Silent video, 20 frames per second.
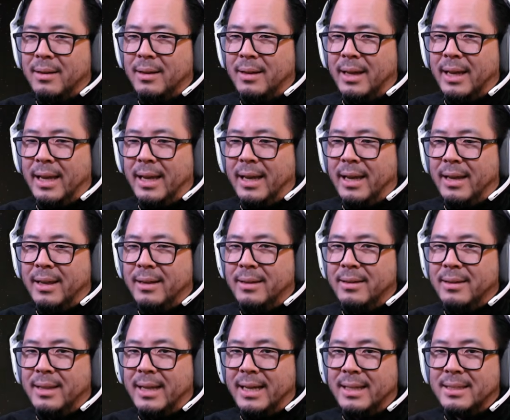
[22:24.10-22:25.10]

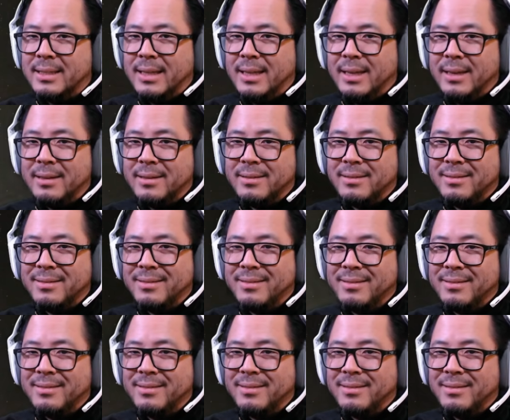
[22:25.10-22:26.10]
And that's it.
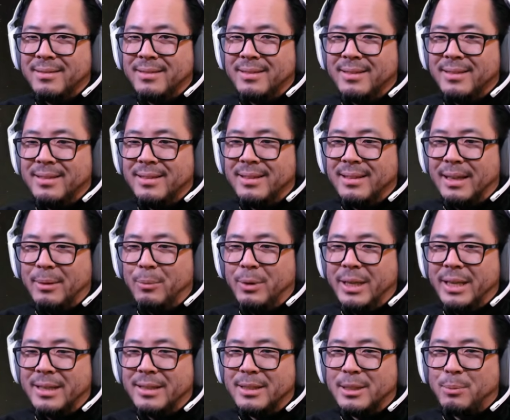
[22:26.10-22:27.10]
Then we
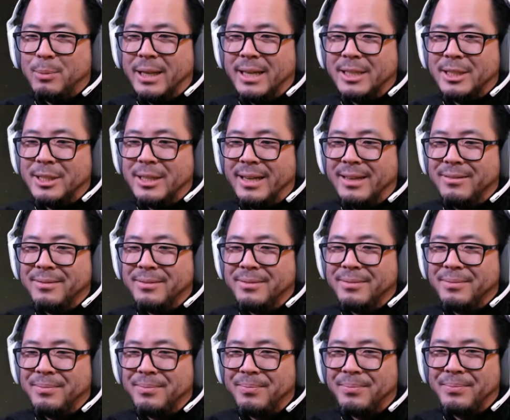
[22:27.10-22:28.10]
get to splash
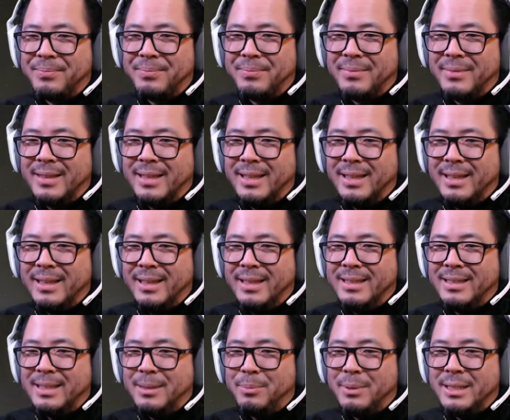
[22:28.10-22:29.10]
down.
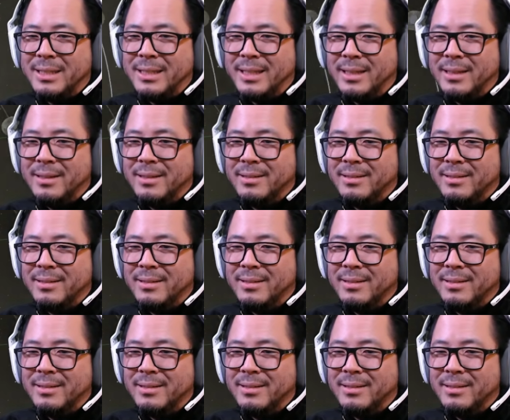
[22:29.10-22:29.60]
Easy peasy.